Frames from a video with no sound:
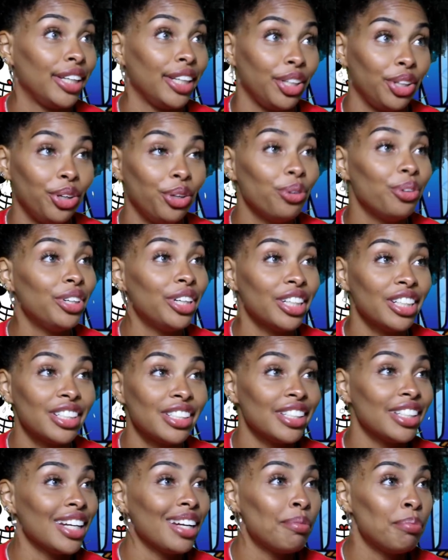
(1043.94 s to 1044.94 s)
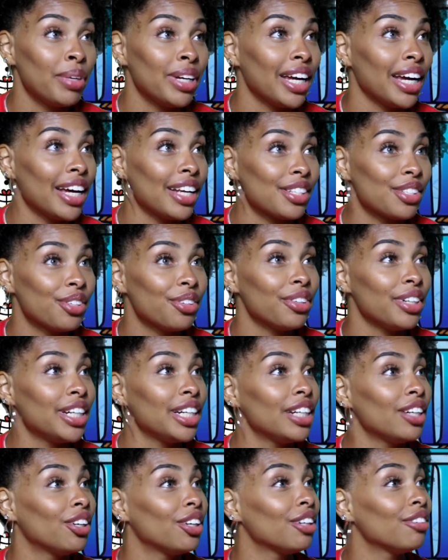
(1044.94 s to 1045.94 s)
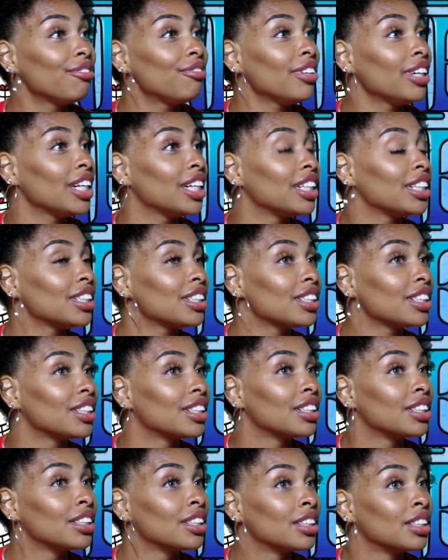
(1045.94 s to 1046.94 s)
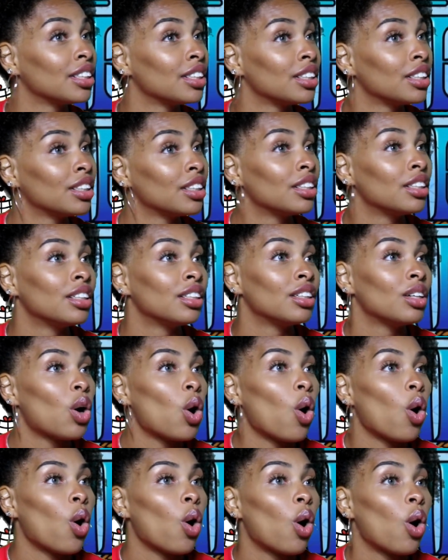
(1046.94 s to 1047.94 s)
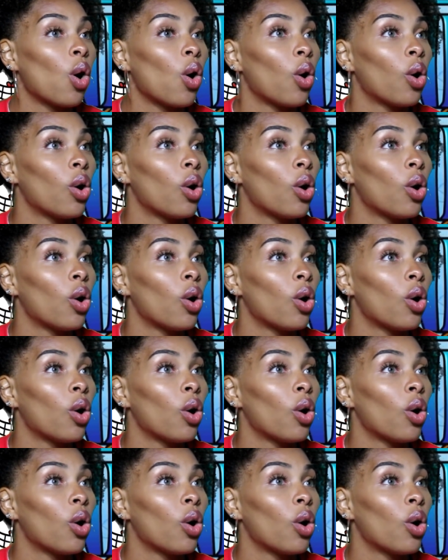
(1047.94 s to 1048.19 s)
You can see that big ass grin on her face. Oh.